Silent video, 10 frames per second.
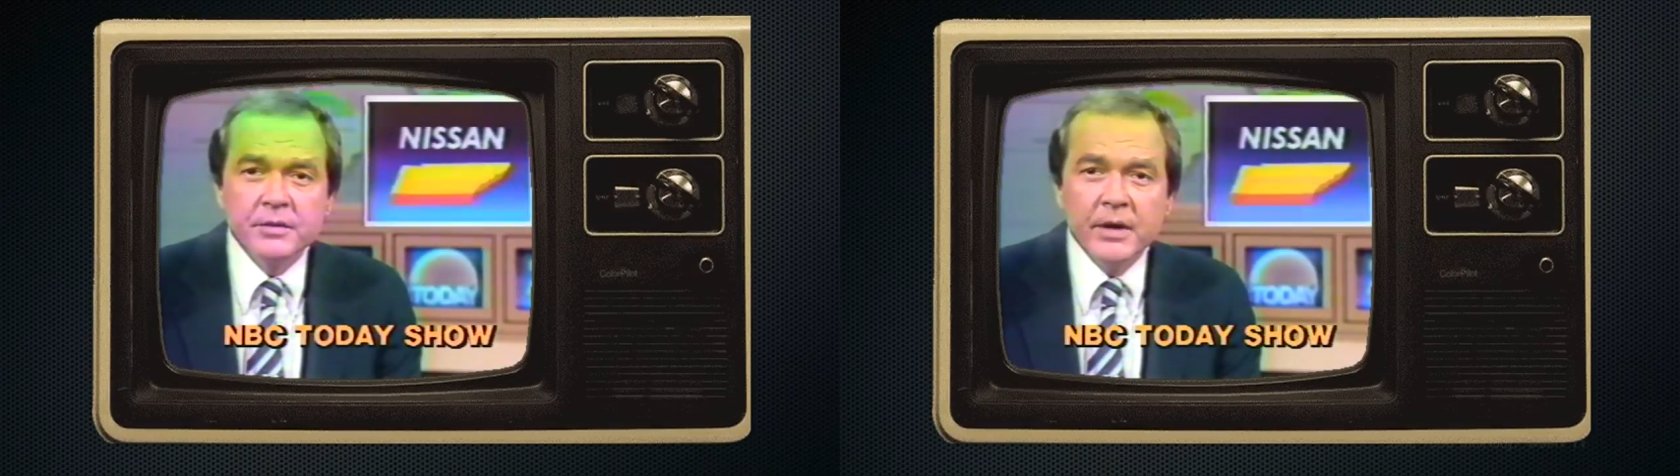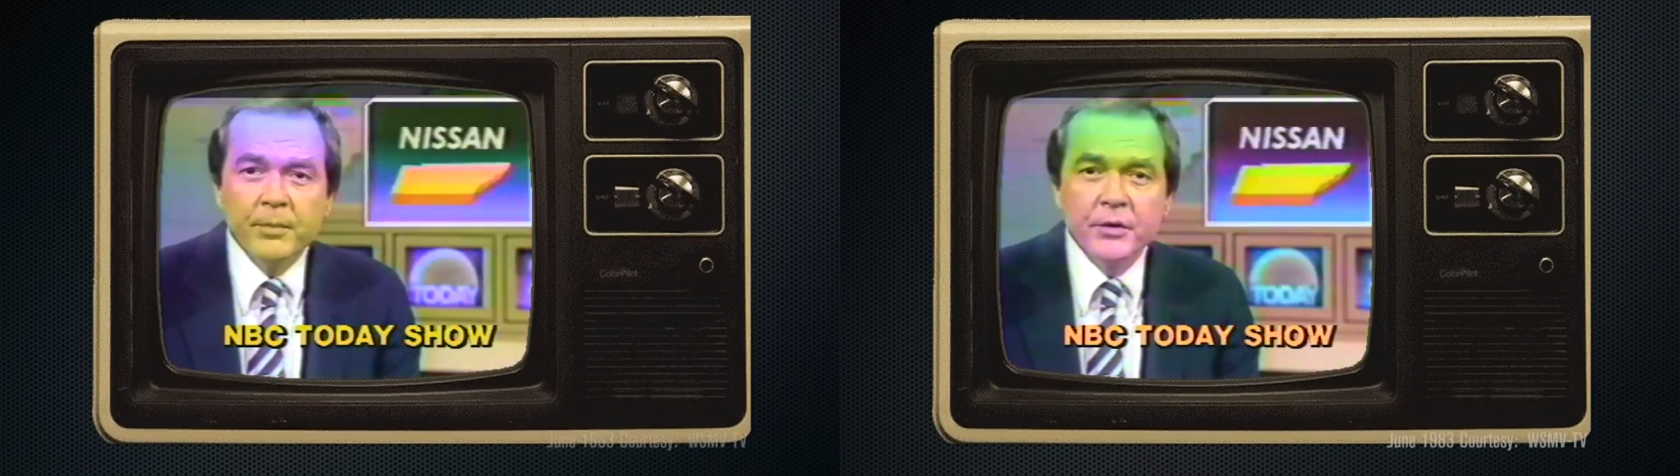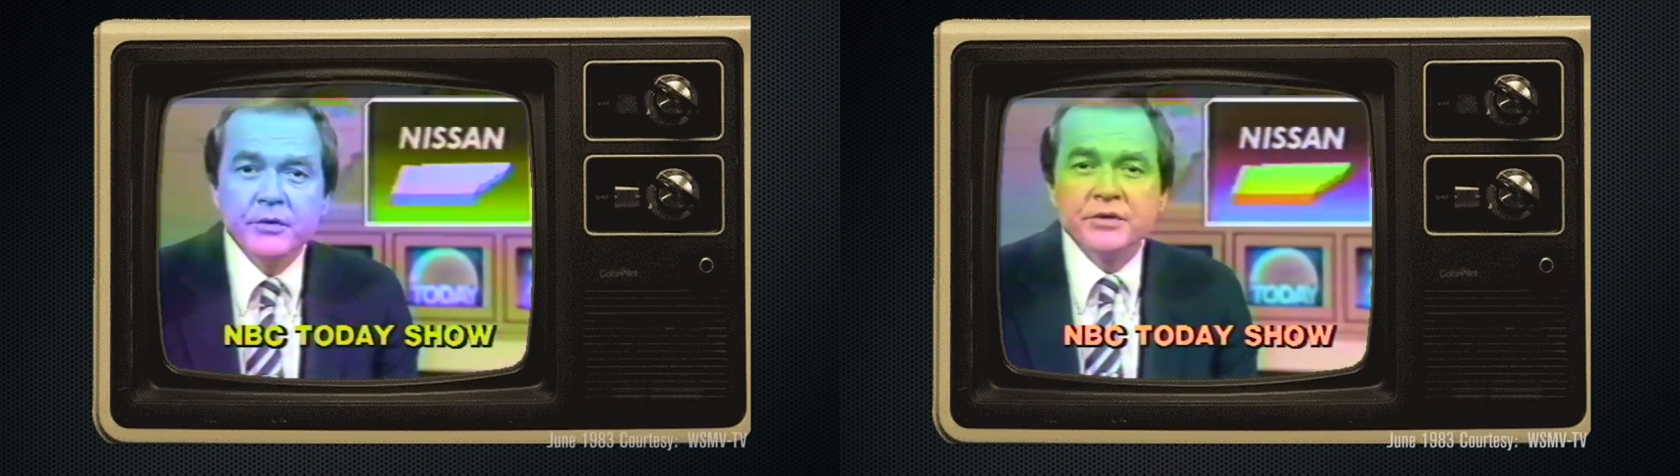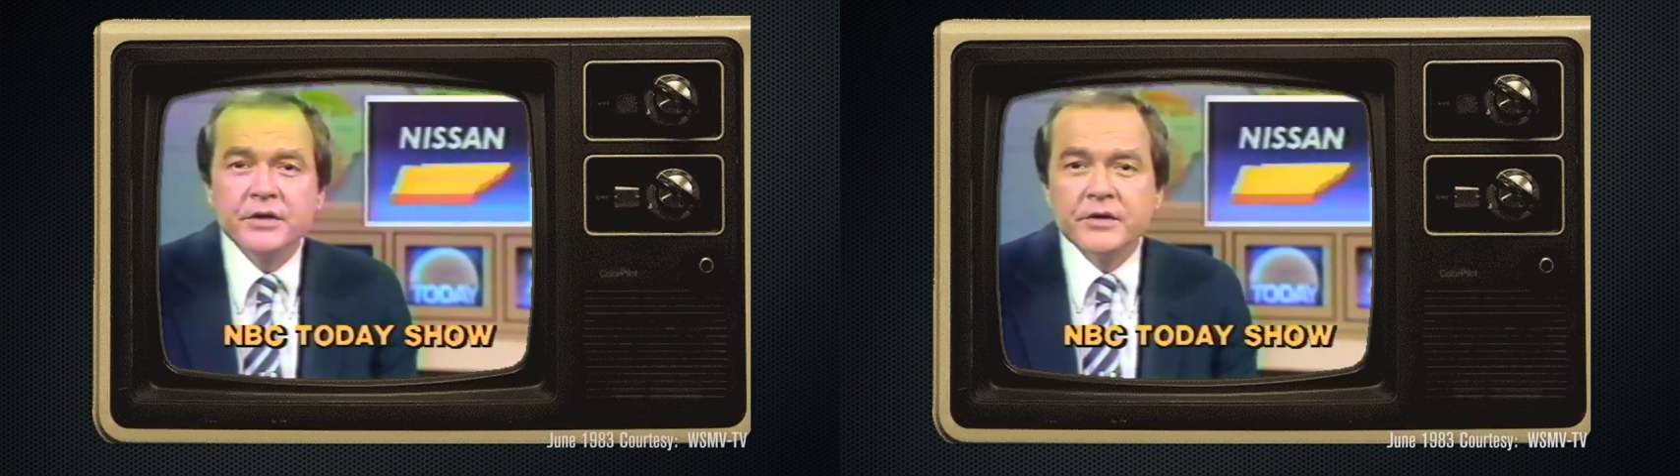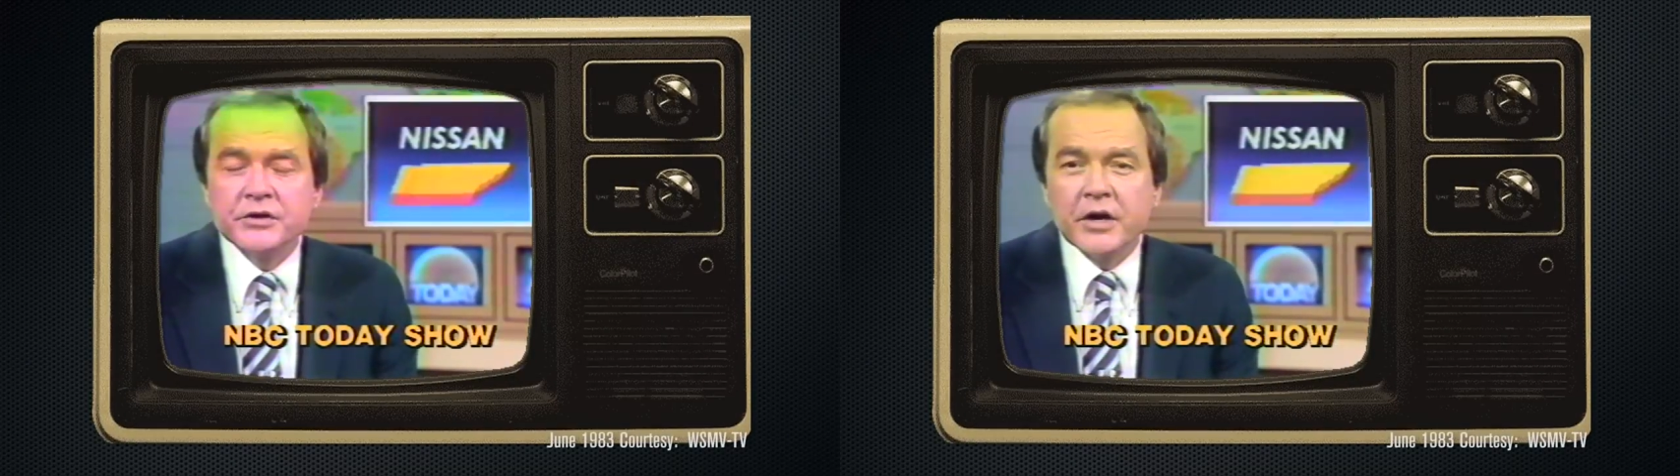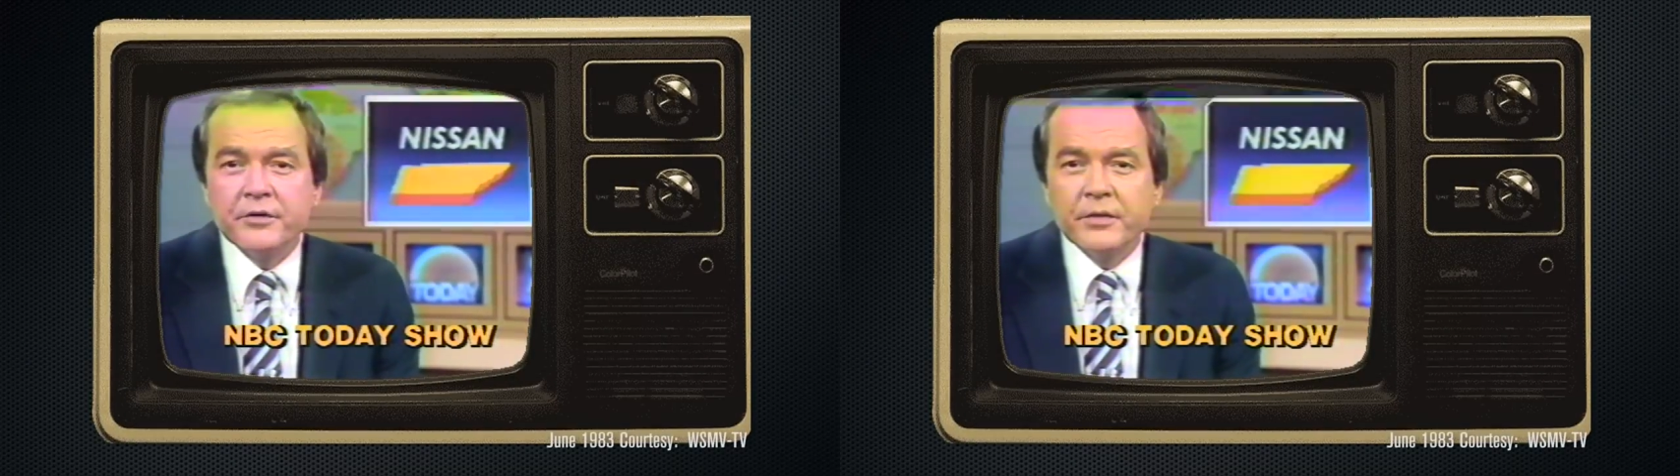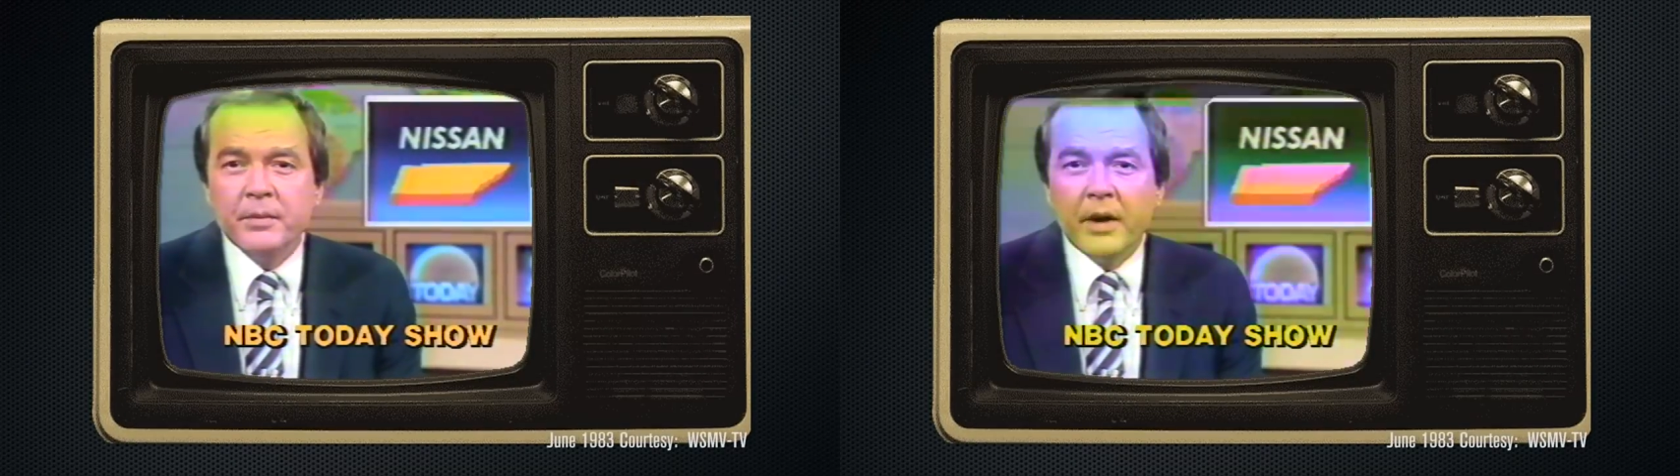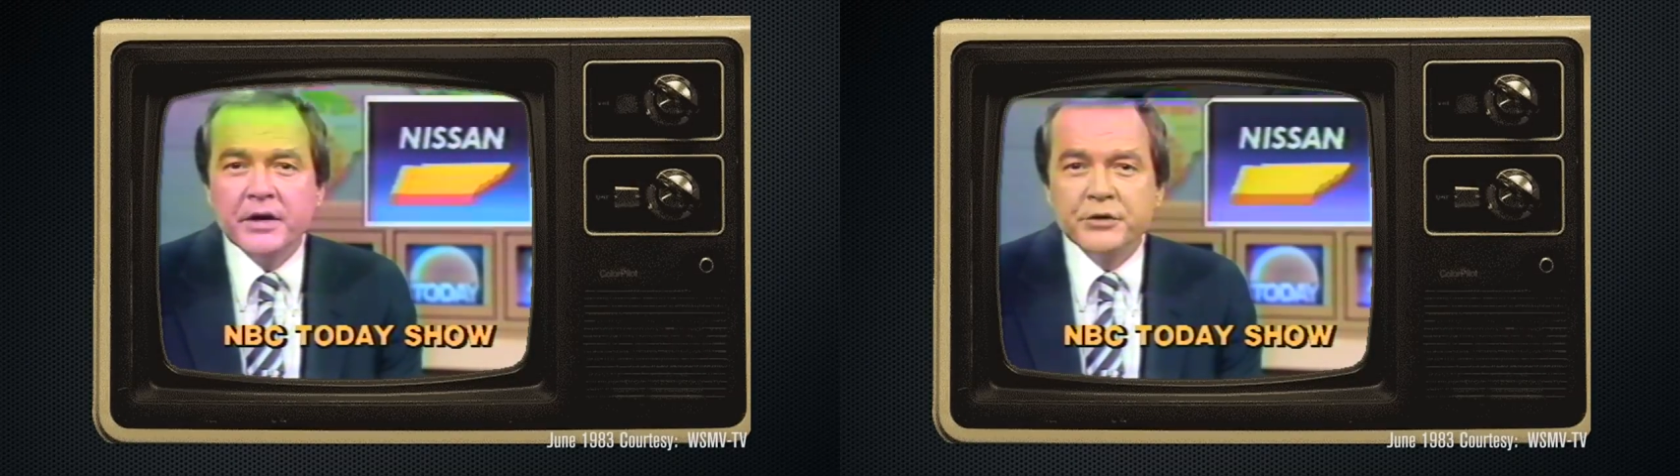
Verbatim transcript: to be produced in this country by